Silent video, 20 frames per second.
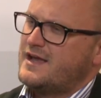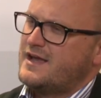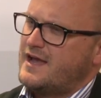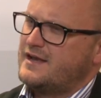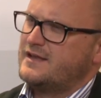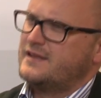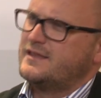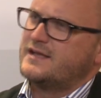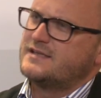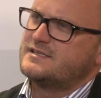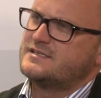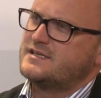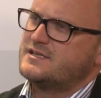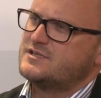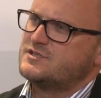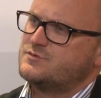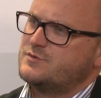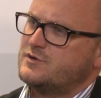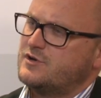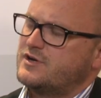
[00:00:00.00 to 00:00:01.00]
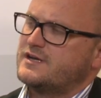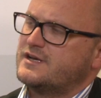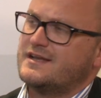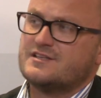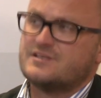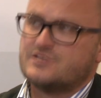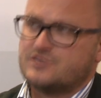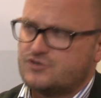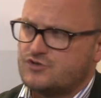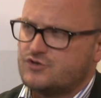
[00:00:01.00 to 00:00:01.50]
And in that sense, we look at
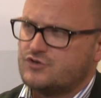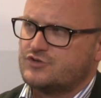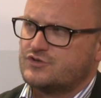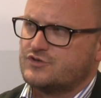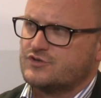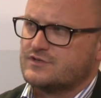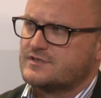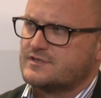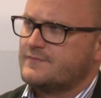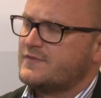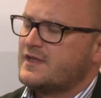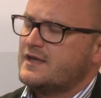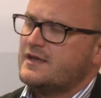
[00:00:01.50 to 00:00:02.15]
institutions.